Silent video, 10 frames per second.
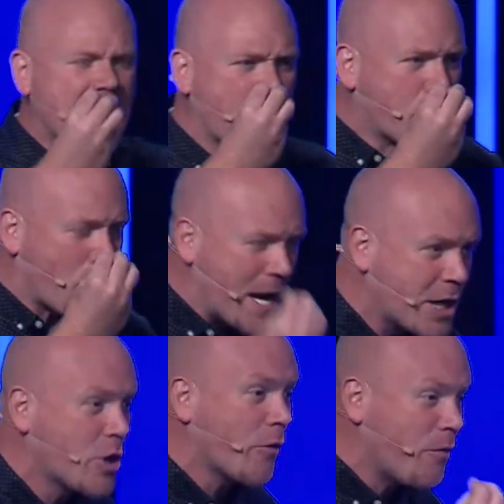can
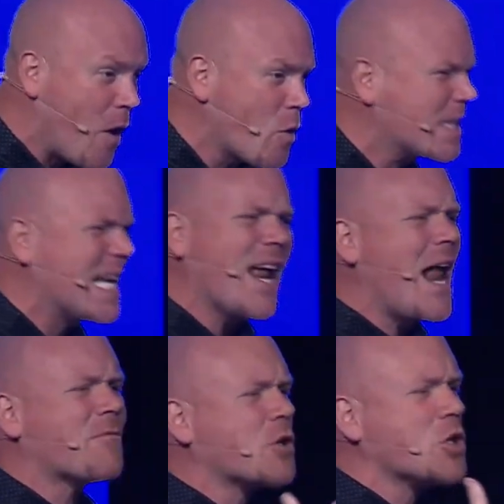break your focus. He doesn't
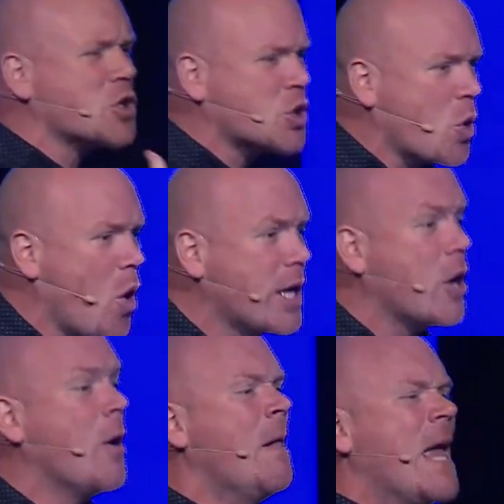have to destroy
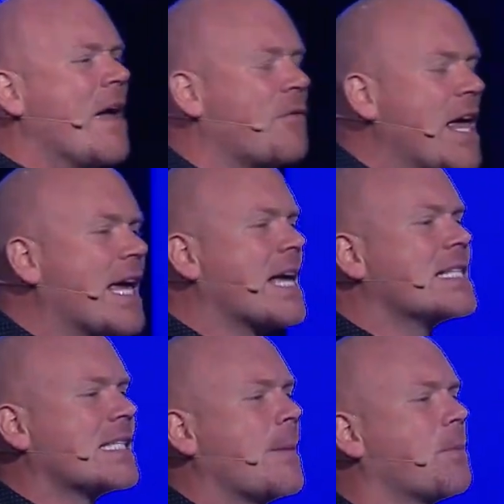you if he can
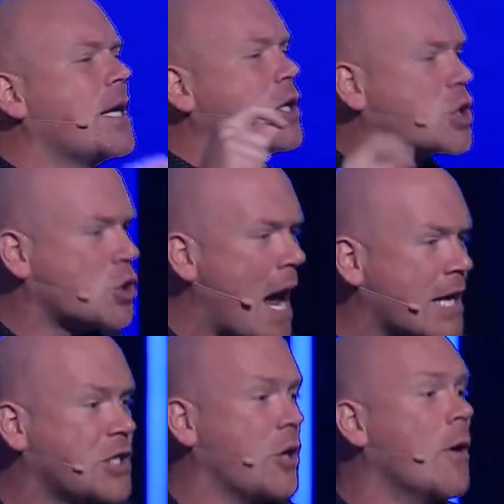simply
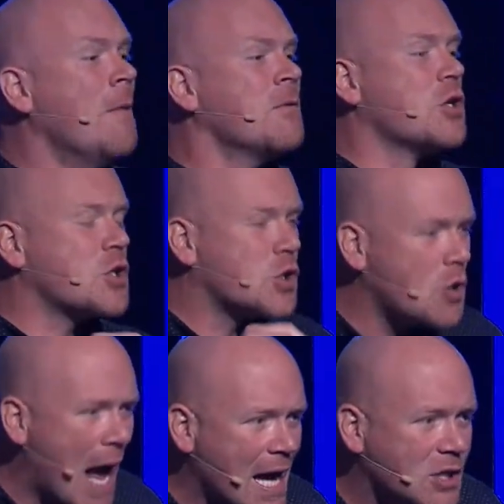distract you.
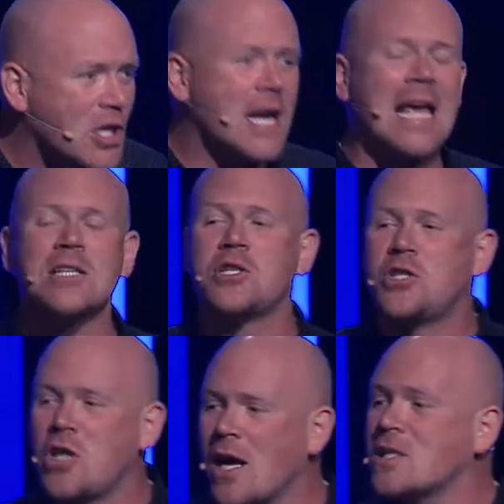Distraction is
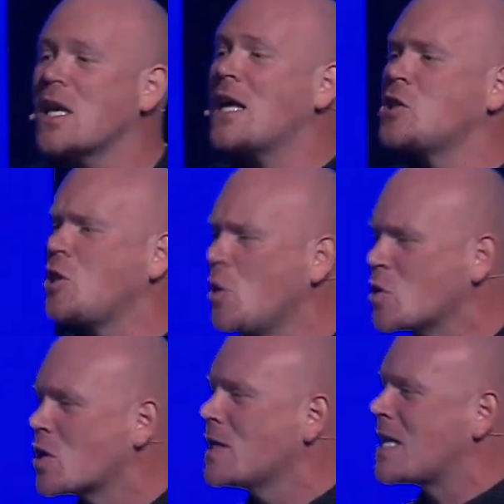just as
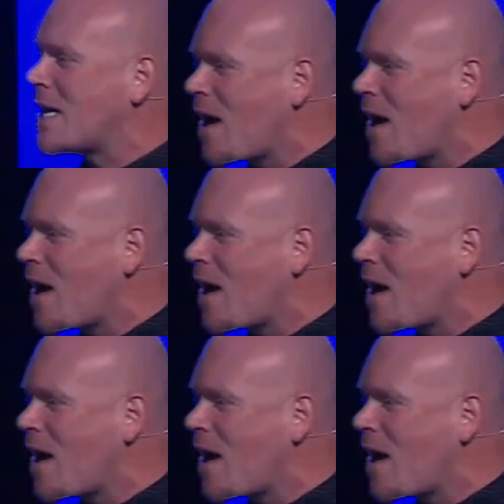useless in